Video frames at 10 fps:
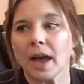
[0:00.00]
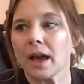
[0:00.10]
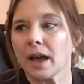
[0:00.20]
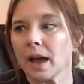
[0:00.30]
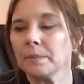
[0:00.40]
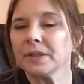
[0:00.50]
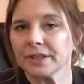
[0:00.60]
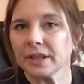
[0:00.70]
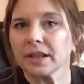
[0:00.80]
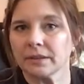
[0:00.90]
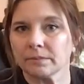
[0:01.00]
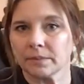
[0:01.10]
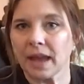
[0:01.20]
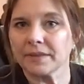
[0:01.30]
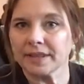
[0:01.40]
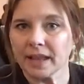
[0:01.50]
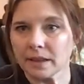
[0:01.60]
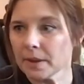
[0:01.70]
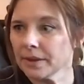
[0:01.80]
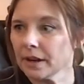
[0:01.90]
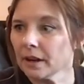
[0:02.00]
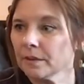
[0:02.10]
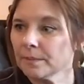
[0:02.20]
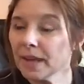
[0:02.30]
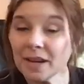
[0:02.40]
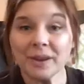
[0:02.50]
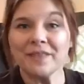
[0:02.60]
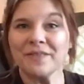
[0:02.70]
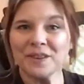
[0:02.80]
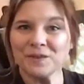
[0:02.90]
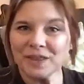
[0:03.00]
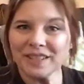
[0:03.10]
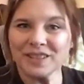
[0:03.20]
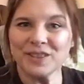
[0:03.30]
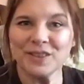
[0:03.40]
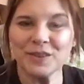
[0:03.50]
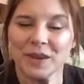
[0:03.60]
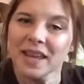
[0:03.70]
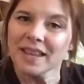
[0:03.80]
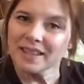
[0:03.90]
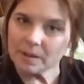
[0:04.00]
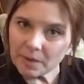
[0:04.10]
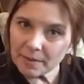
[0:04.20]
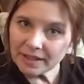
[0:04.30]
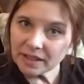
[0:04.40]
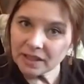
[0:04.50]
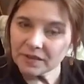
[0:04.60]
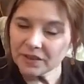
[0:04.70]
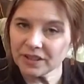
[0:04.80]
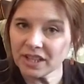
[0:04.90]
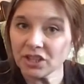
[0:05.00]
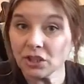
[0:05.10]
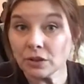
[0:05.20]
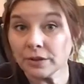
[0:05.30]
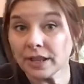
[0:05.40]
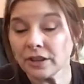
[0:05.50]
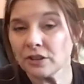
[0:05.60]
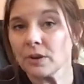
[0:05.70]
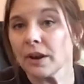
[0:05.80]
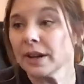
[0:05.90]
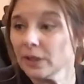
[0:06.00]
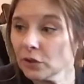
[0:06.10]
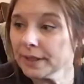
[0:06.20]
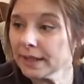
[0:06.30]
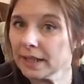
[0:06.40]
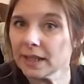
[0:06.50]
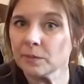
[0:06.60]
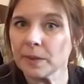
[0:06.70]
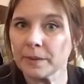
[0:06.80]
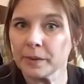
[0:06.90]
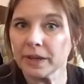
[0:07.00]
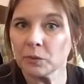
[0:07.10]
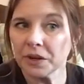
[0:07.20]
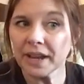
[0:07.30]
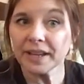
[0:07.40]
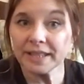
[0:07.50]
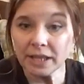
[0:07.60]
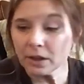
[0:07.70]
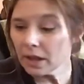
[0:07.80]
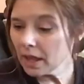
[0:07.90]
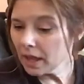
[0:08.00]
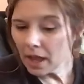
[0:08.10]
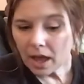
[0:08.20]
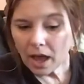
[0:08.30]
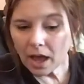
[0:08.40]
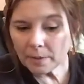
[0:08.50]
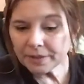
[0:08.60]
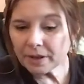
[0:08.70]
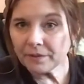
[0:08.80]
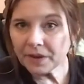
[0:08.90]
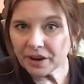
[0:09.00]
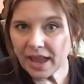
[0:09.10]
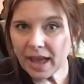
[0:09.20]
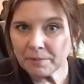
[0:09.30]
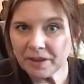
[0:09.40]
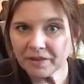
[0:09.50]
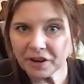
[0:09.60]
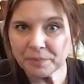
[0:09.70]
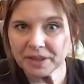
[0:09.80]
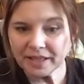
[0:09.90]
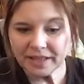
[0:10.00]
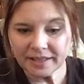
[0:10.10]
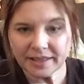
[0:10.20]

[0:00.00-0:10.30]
I'm just gonna have to sell them on there. Anyway, feel free to send me a message if there's any shoes that you are interested in, and maybe we can work out a deal. So I'm very happy, very pleased.